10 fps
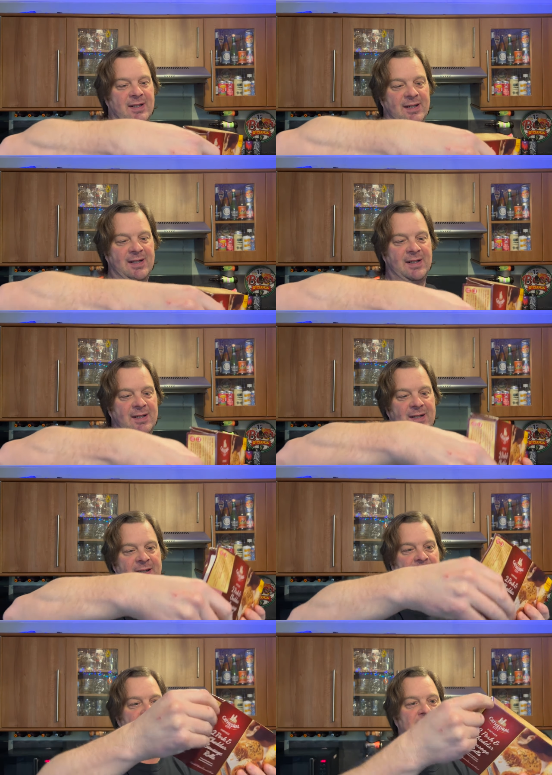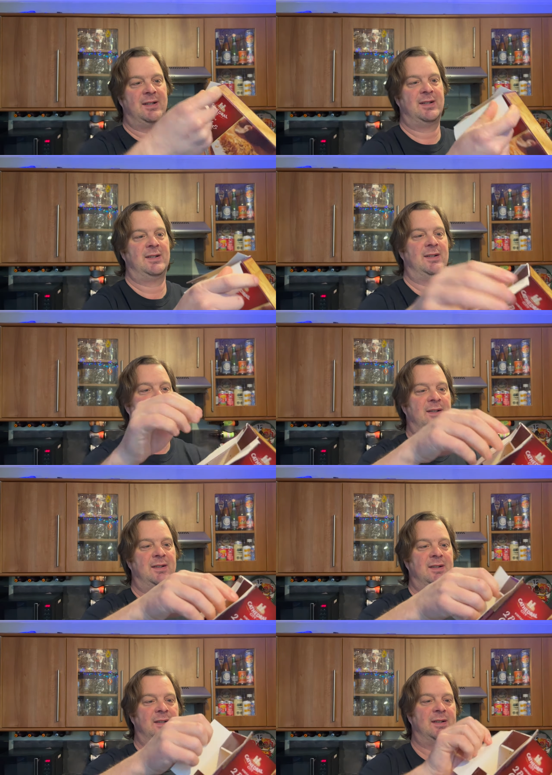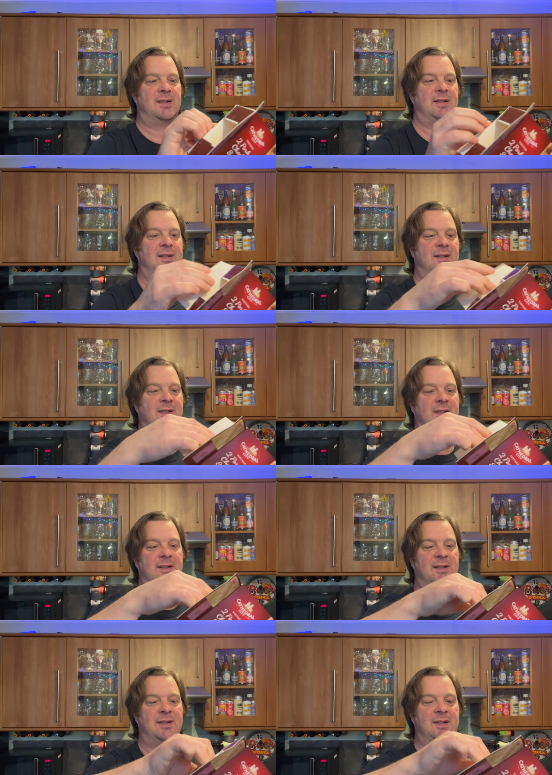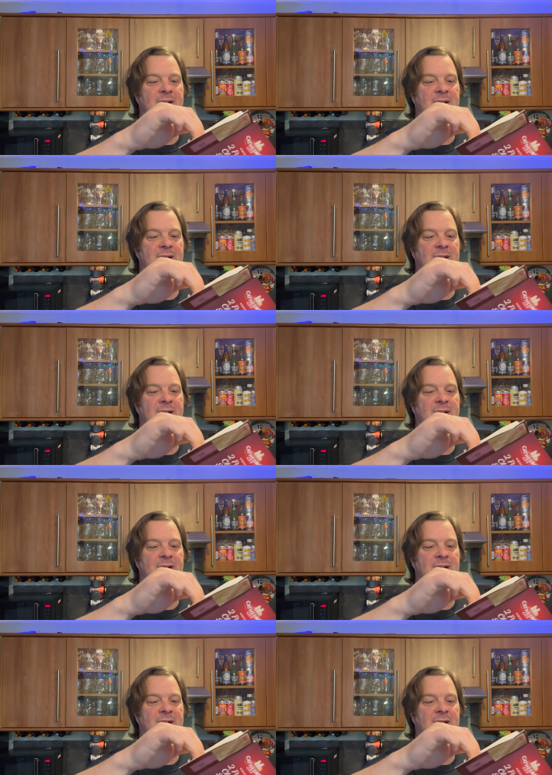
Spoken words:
[no speech]